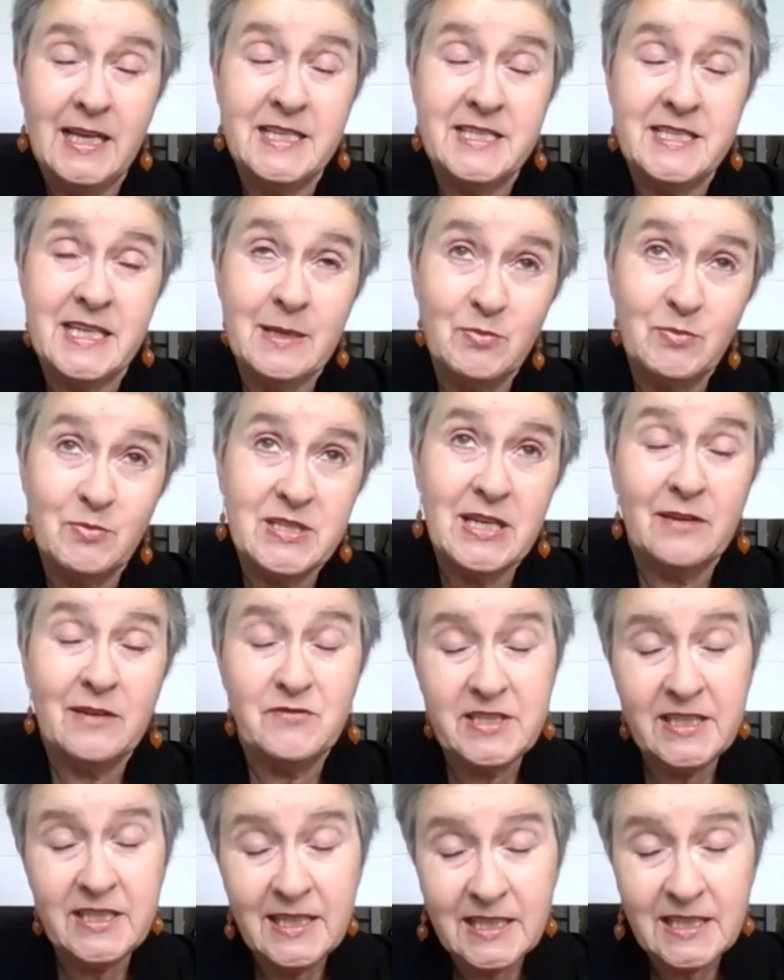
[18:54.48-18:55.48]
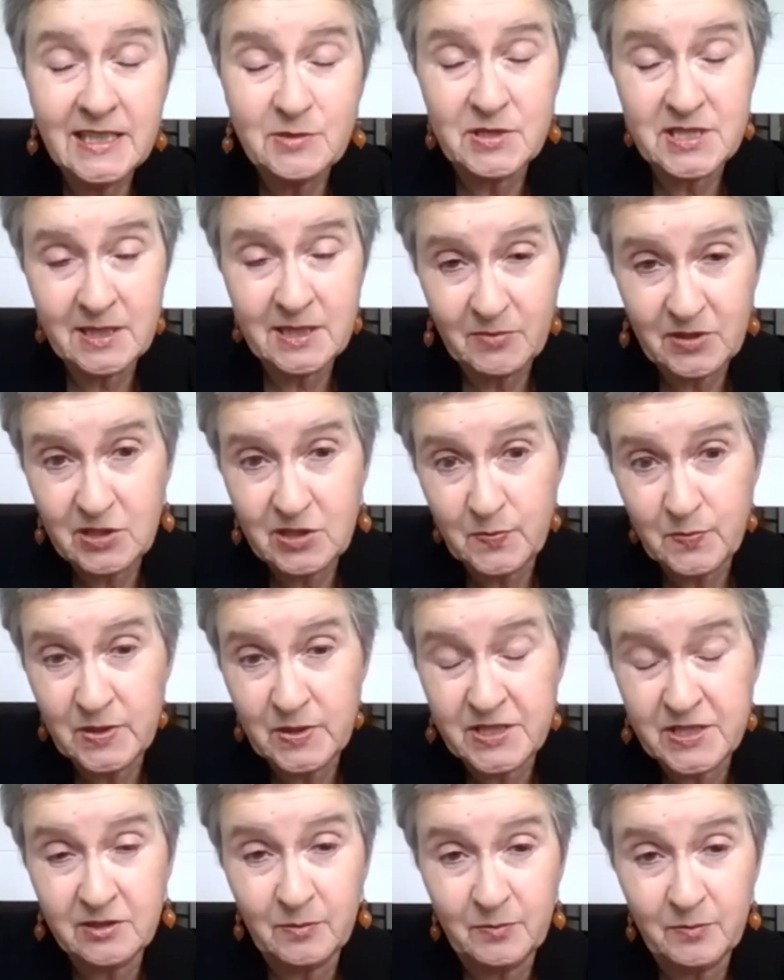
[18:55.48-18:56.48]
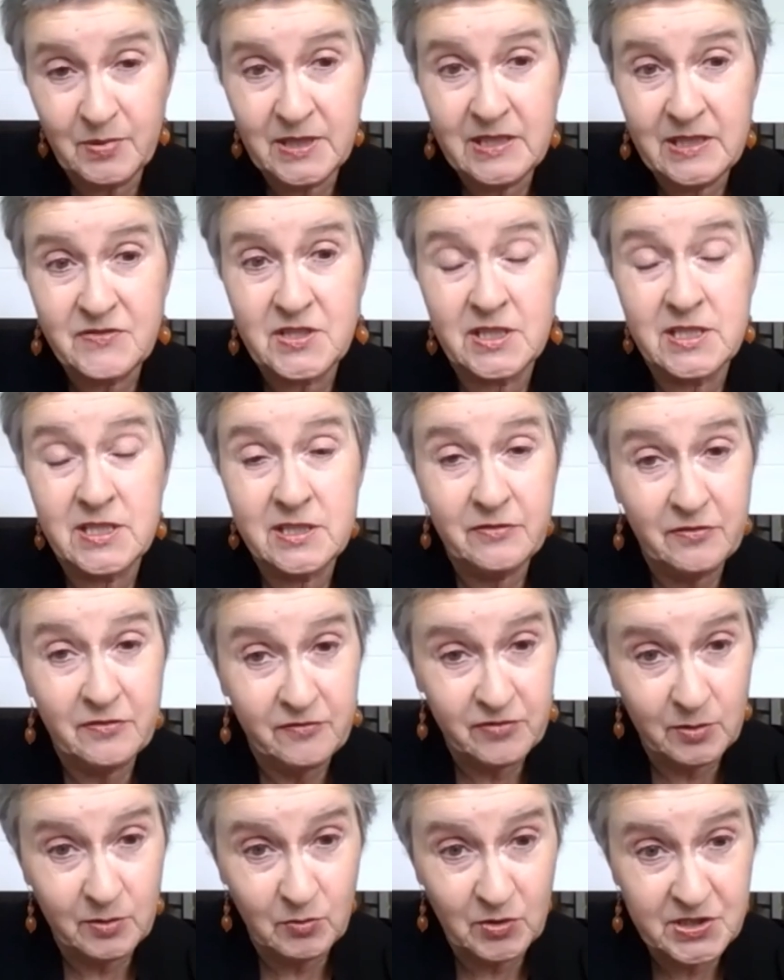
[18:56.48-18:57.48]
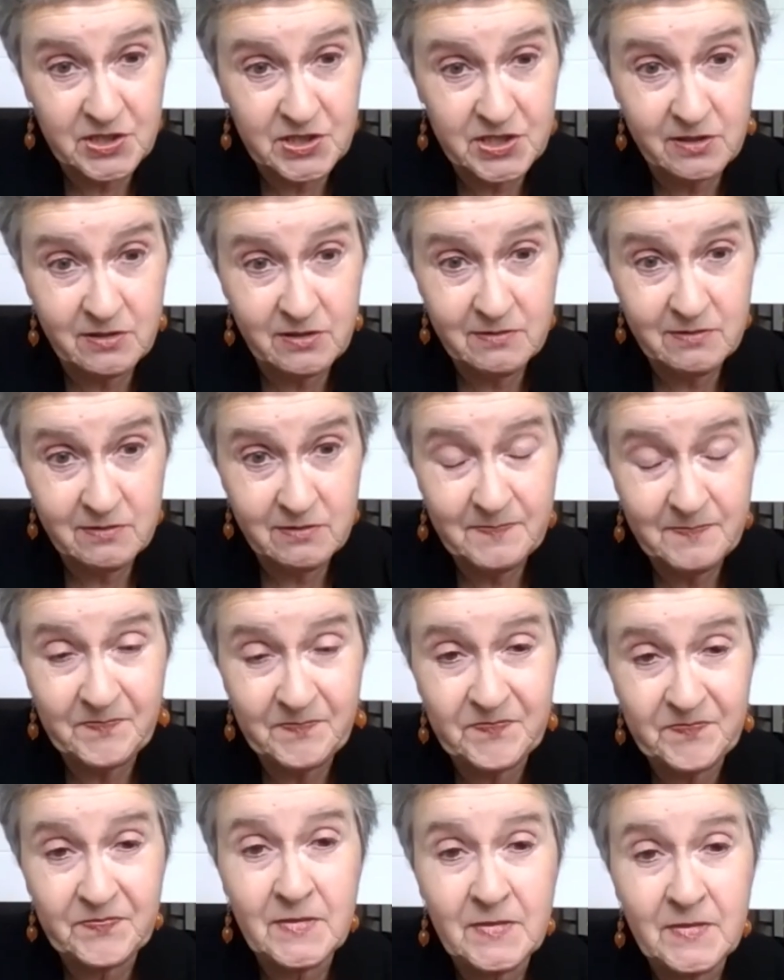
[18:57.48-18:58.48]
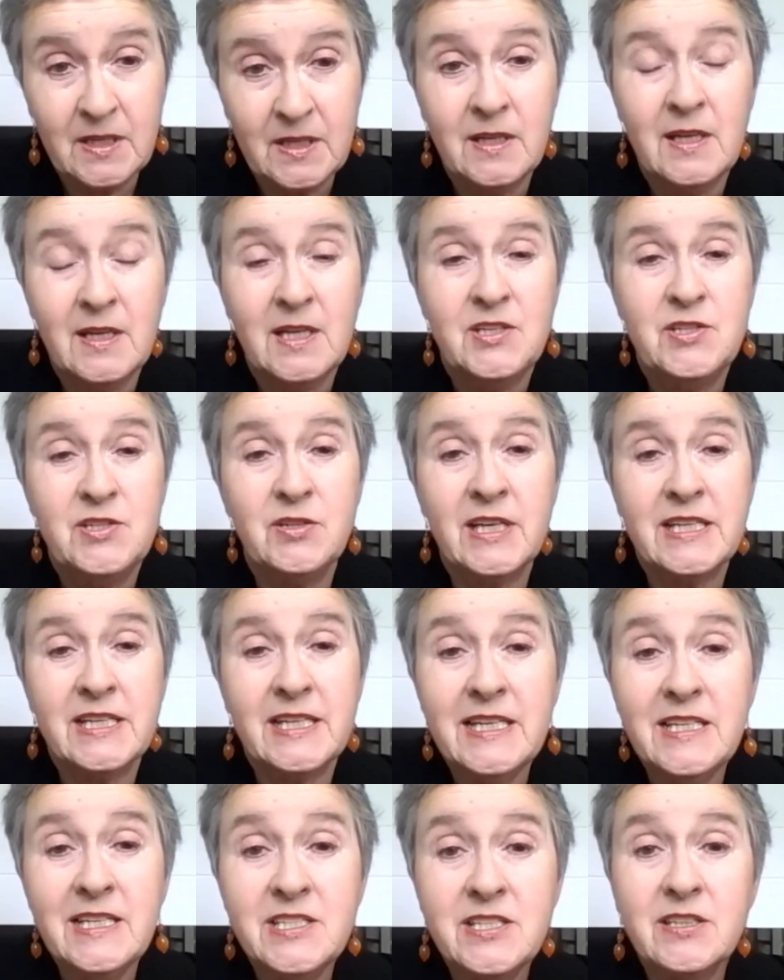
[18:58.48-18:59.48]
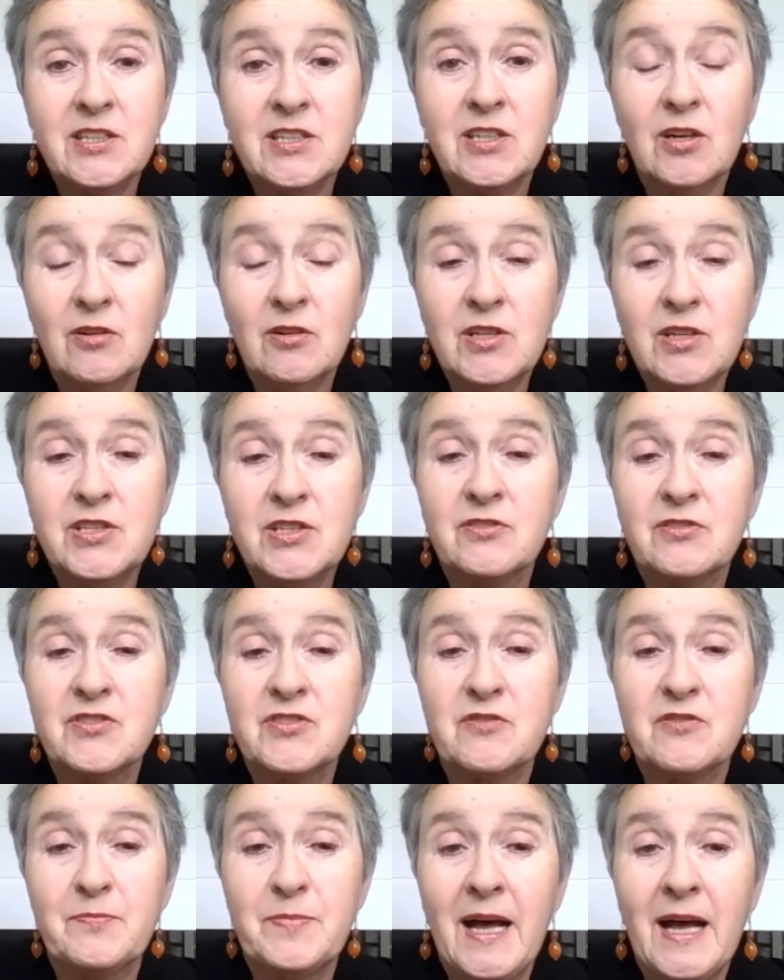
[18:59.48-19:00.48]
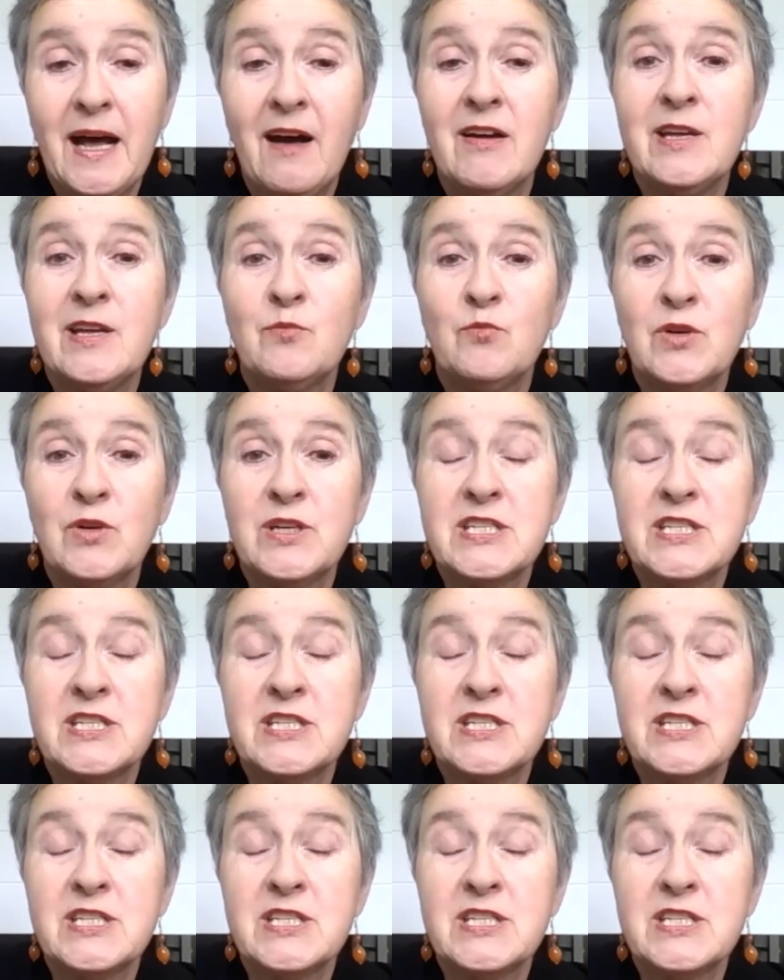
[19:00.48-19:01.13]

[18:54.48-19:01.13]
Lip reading: is able to have dealings with somebody whose political beliefs are different from one's own, to get into the corridors of power in